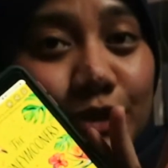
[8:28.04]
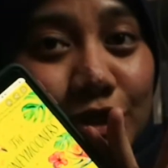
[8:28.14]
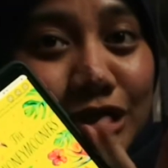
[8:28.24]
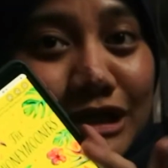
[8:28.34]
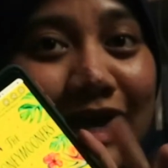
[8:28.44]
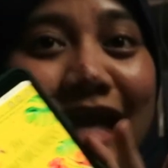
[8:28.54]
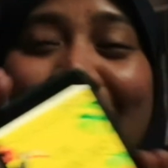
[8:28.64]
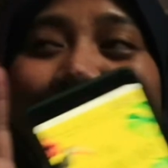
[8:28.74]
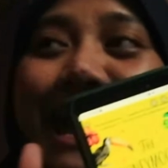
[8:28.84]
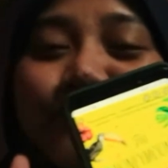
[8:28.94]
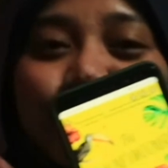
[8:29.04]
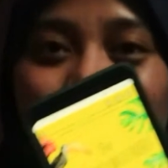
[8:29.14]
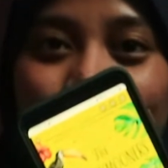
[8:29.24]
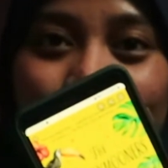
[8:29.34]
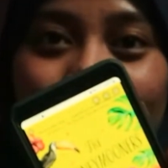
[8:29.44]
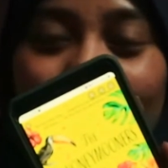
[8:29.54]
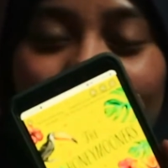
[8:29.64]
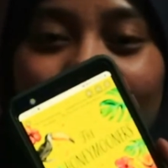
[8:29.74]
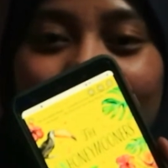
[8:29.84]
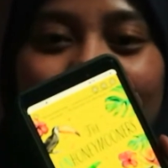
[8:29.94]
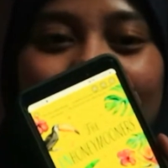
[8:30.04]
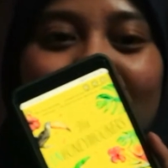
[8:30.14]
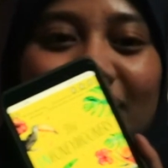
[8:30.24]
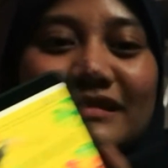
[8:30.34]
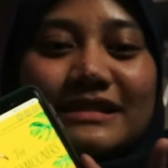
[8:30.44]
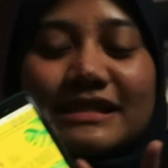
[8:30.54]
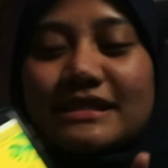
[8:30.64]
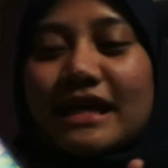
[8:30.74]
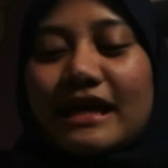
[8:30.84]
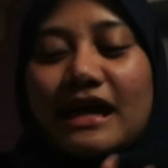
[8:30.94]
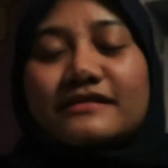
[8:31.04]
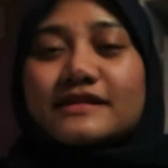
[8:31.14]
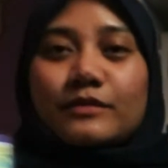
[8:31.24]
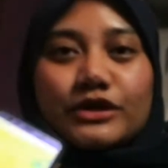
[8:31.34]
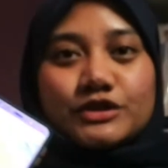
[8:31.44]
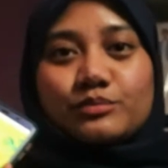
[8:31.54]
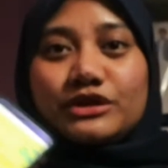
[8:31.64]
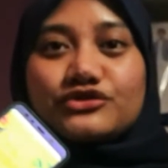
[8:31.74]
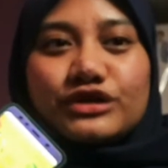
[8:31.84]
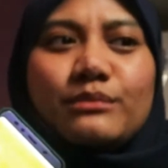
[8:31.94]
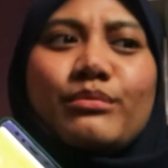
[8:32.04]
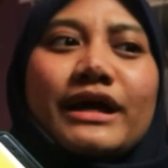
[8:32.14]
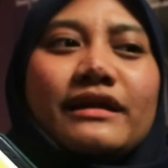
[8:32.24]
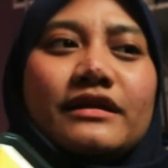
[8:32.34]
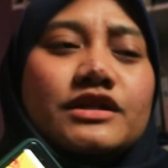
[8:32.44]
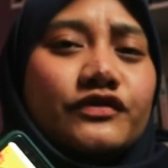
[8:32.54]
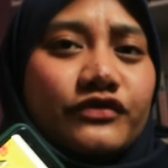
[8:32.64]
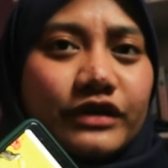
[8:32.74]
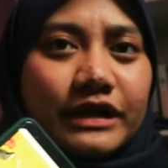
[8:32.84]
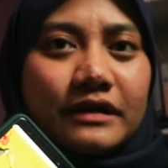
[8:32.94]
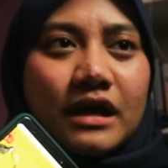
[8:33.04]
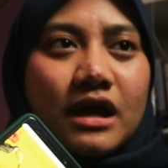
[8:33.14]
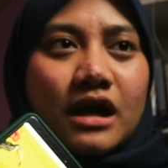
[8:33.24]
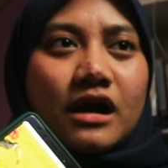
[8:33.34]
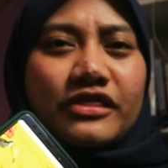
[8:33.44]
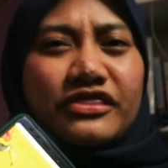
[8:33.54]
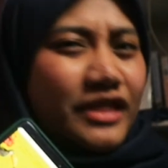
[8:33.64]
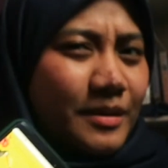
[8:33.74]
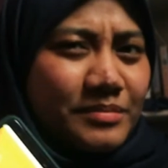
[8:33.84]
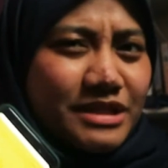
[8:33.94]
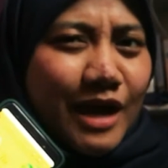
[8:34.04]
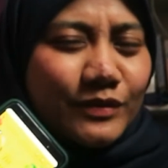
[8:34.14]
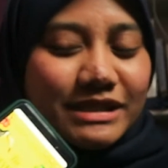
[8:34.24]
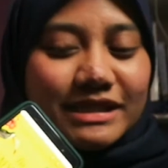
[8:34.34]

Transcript: book. I really love this. This is like kind of similar to Beach Read, but in a different themed, I would